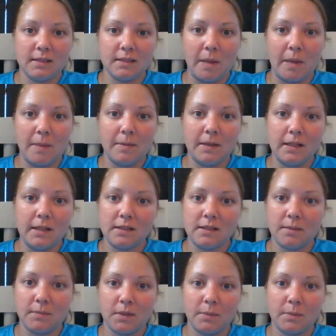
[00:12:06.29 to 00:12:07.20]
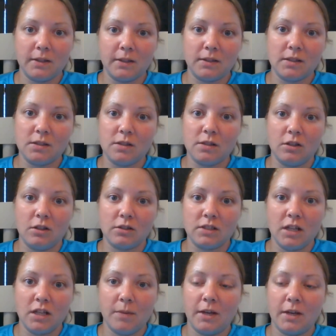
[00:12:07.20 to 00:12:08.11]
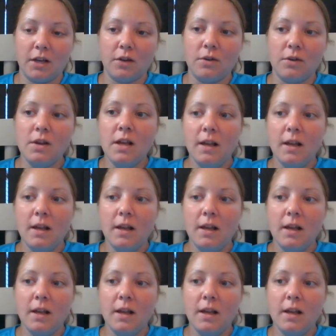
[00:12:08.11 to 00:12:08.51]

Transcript: and maybe done something about this a long time ago.